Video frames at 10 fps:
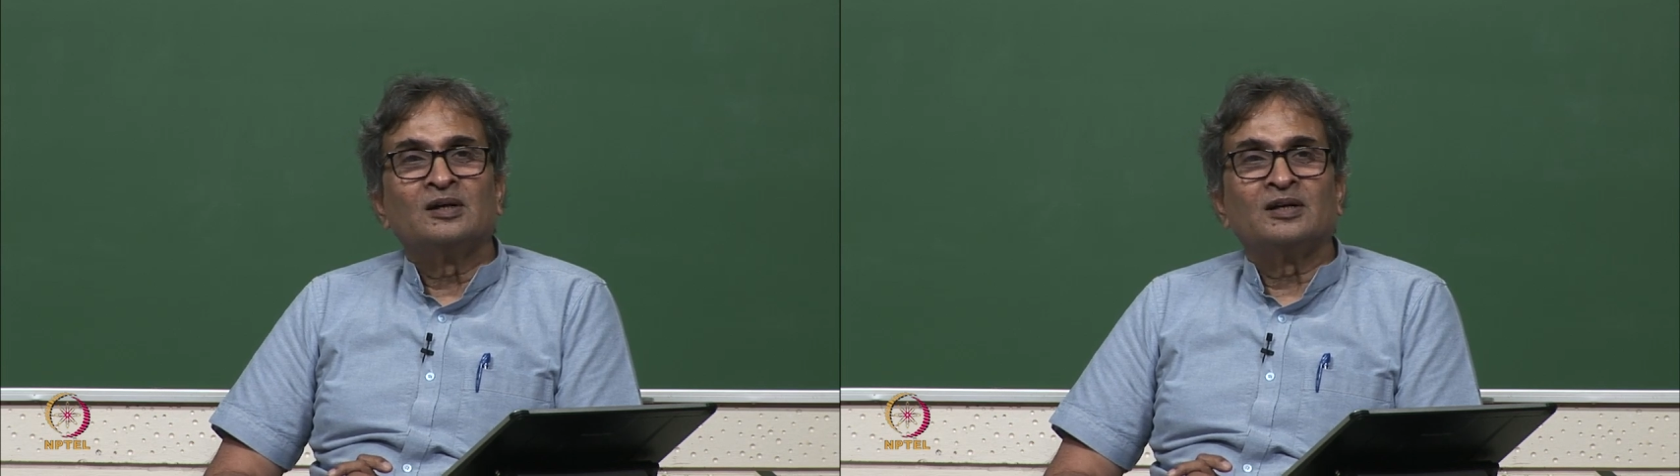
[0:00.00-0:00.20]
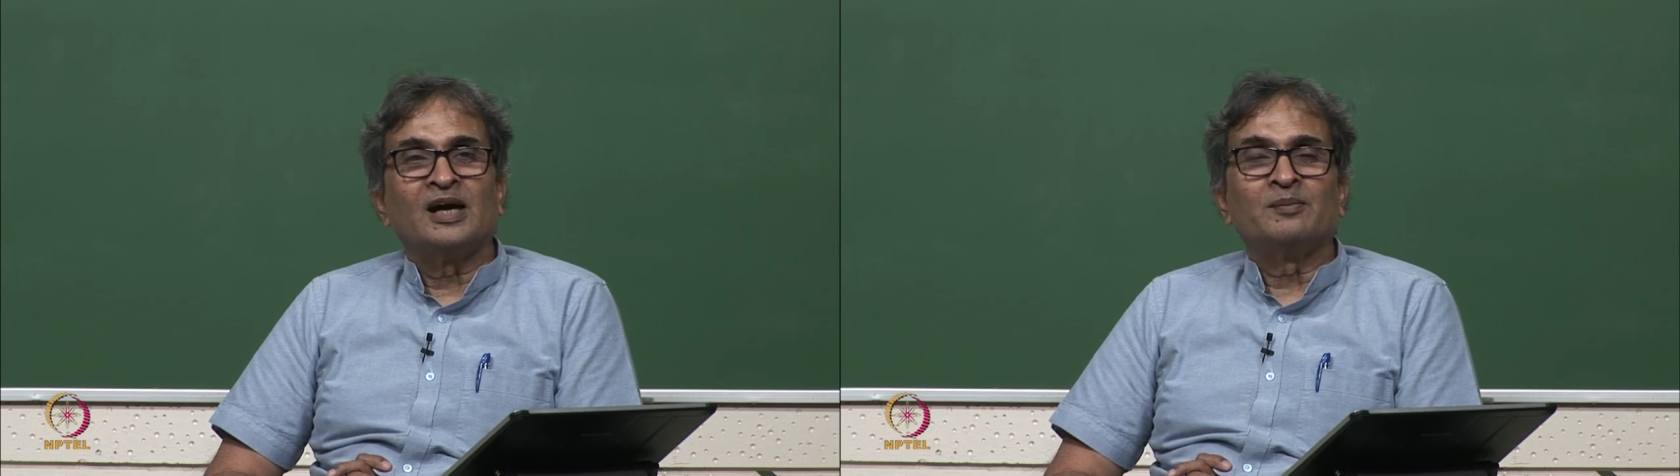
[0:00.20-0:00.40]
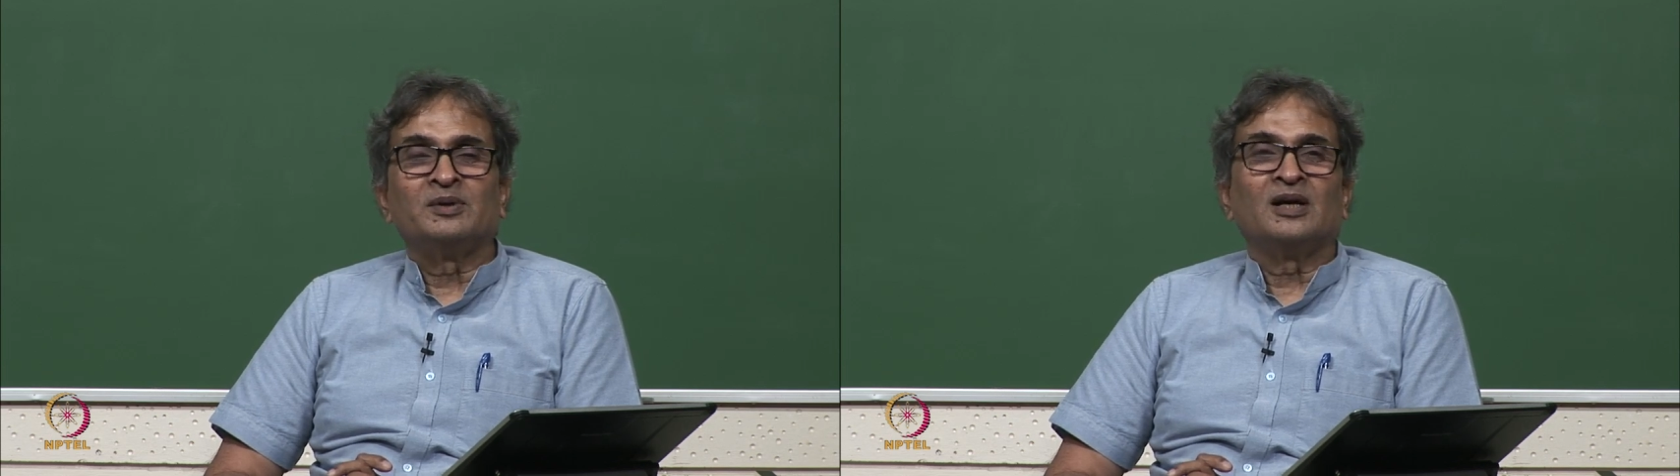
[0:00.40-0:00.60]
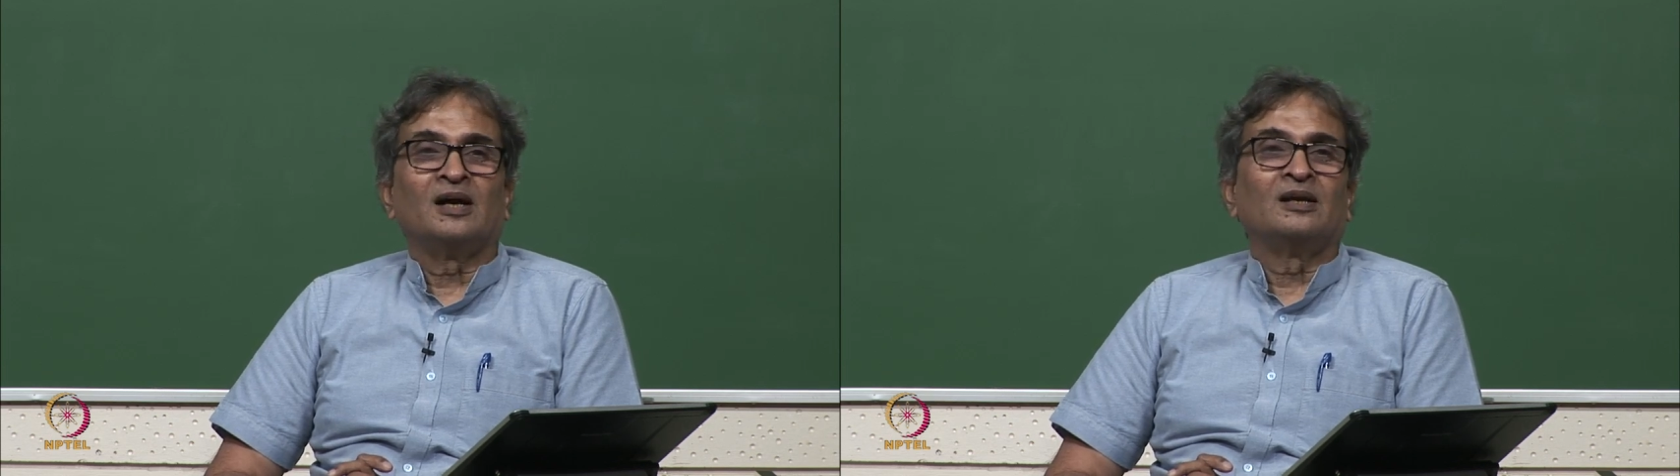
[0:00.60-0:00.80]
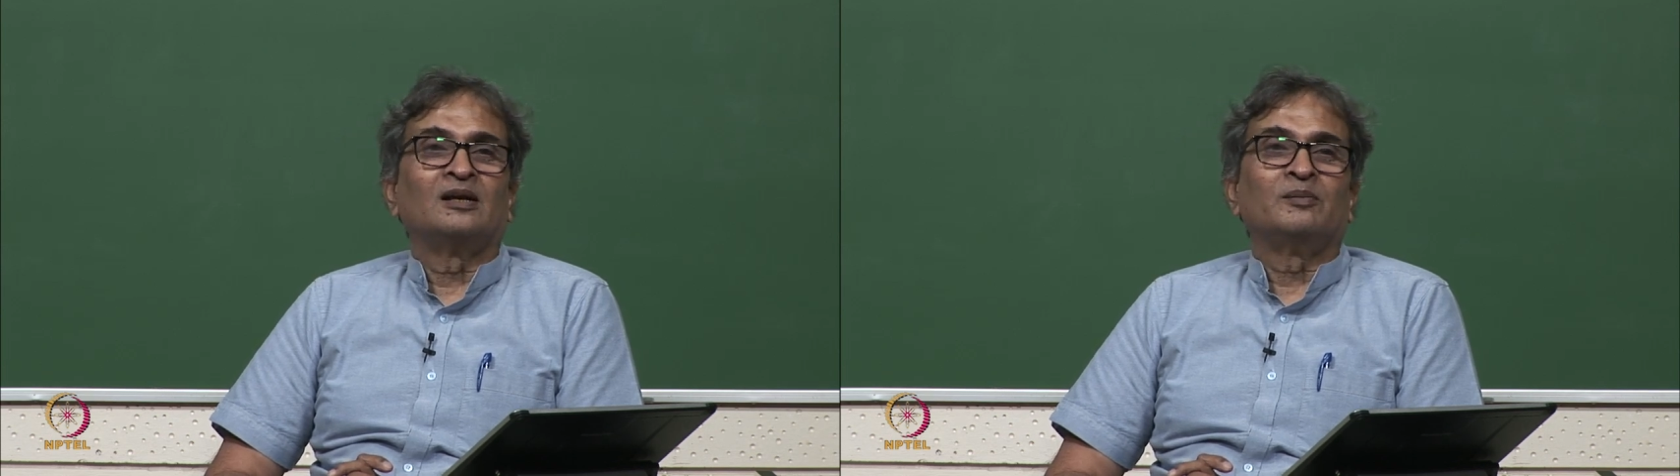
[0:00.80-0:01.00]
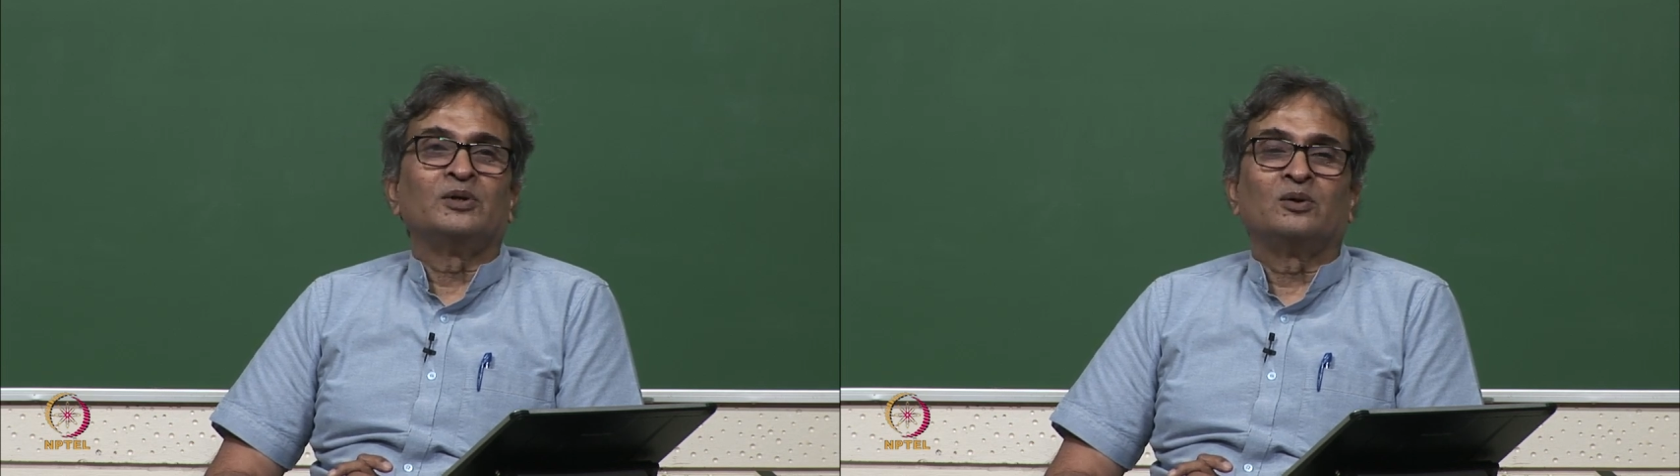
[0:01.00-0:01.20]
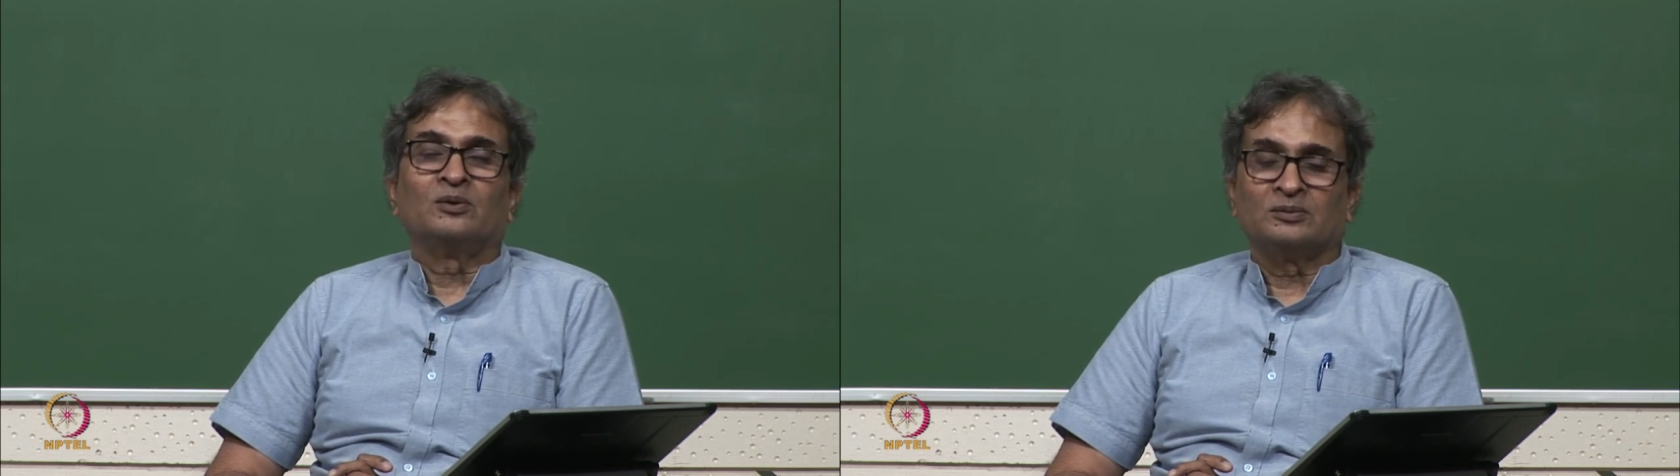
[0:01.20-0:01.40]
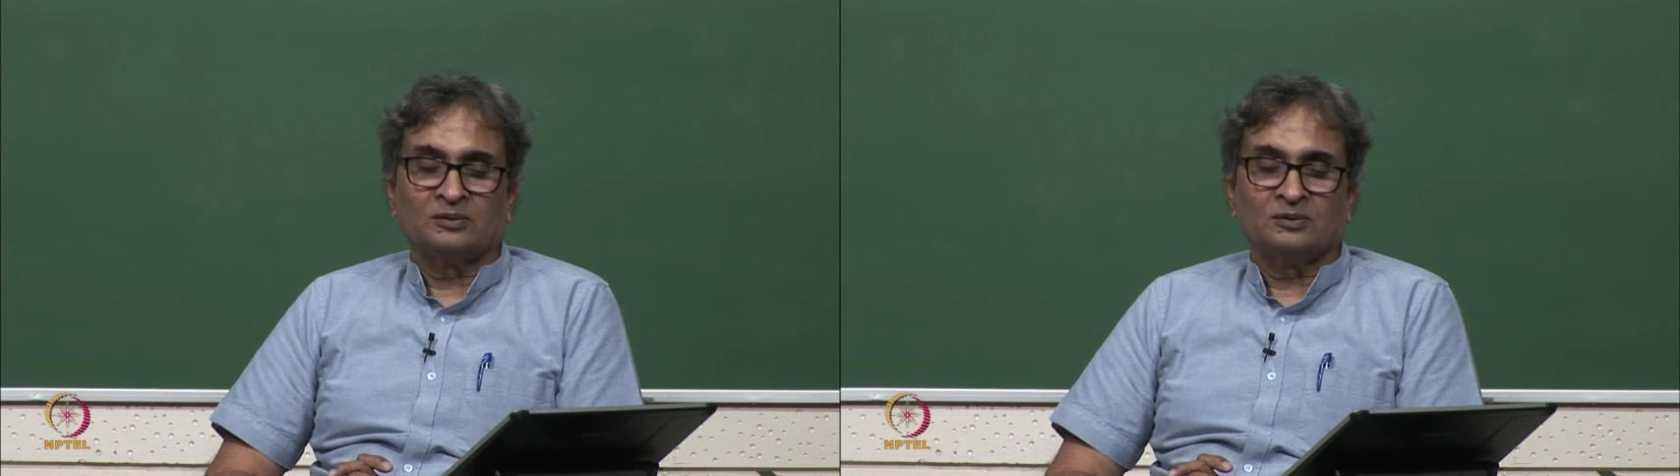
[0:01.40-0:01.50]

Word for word: dimethyl amino